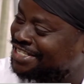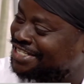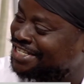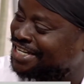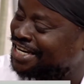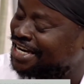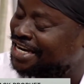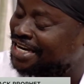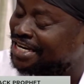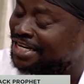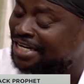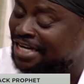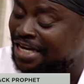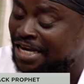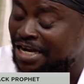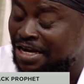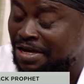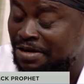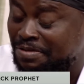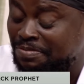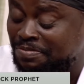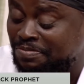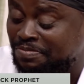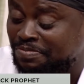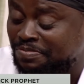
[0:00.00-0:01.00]

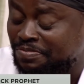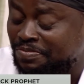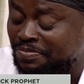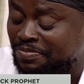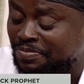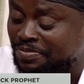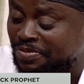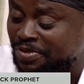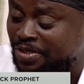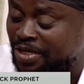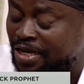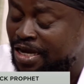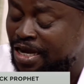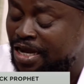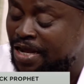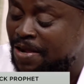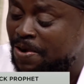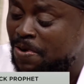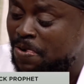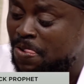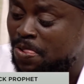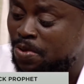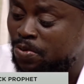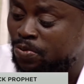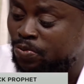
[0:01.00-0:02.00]
And yeah,
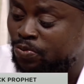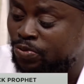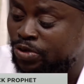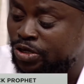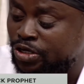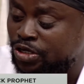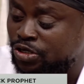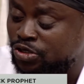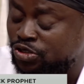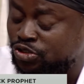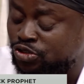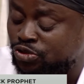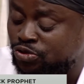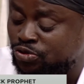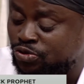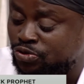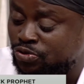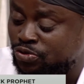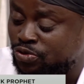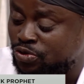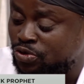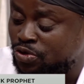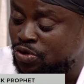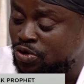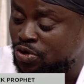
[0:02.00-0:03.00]
we used
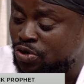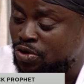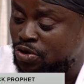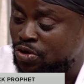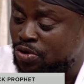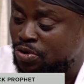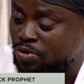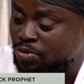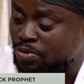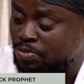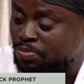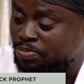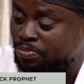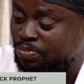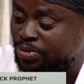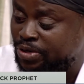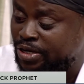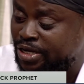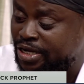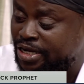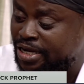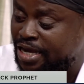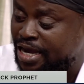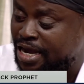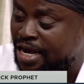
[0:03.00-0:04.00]
to
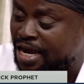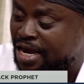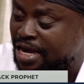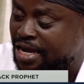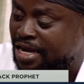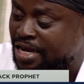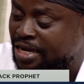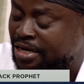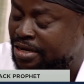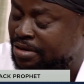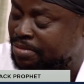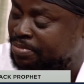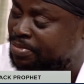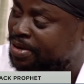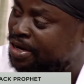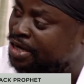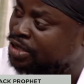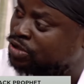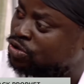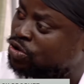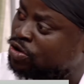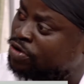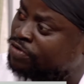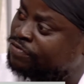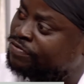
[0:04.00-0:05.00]
play in a
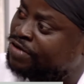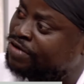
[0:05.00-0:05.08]
band called